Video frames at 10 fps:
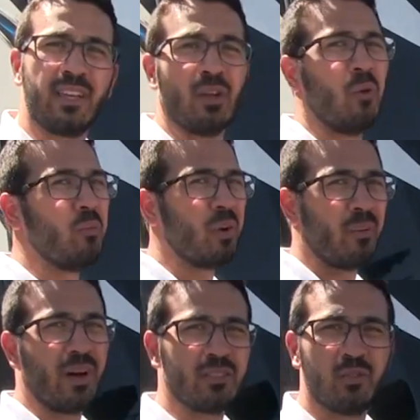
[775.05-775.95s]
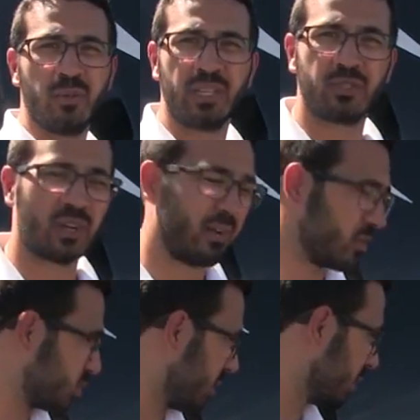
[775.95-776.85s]
They don't put them on too many
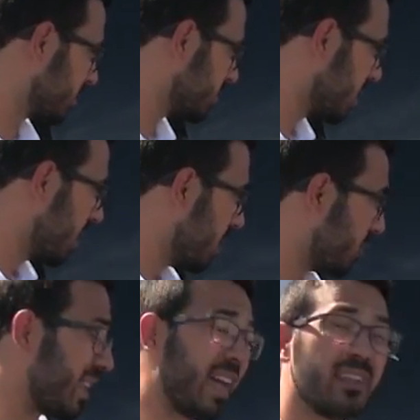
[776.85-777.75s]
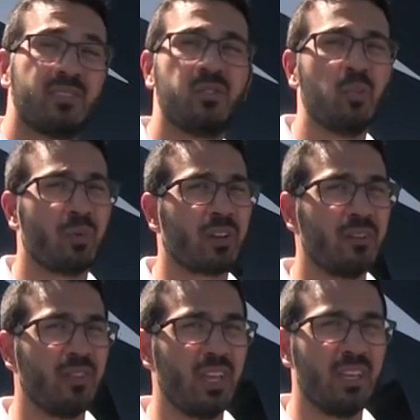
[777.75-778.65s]
travel trailers, but that is super
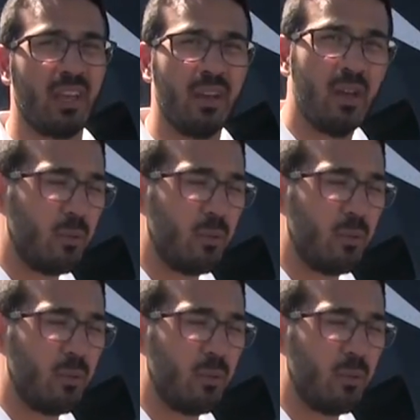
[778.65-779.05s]
convenient.